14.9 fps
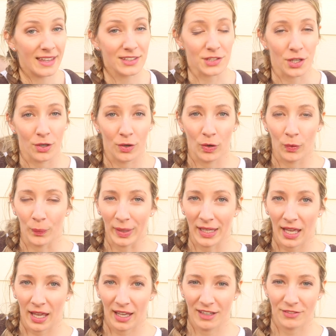So we
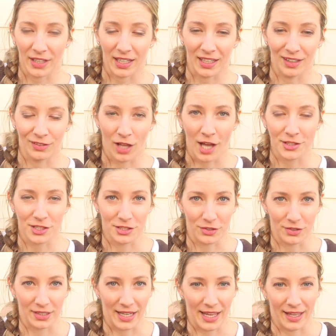have a lot to do
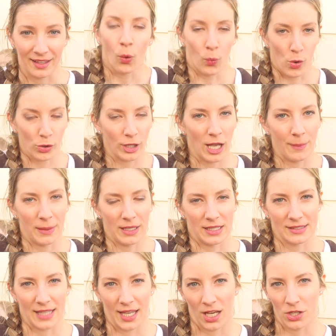today. Woke up and
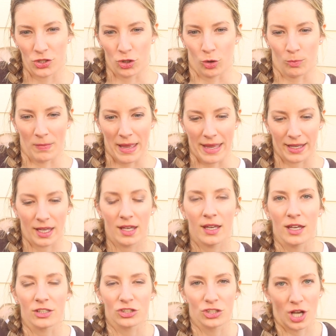decided to make
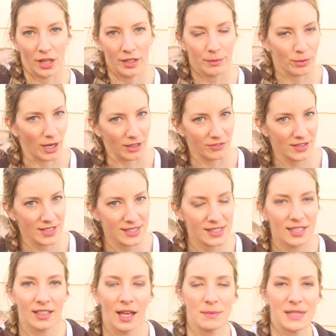a solid
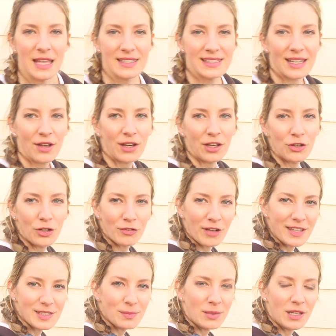breakfast. I'm testing out a new
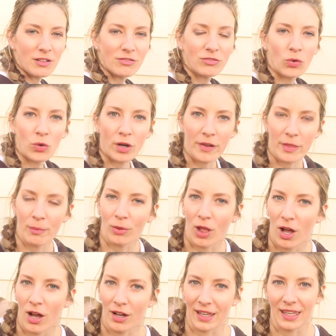recipe for the
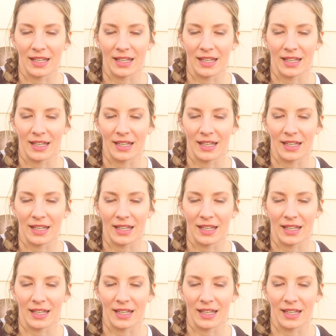blog.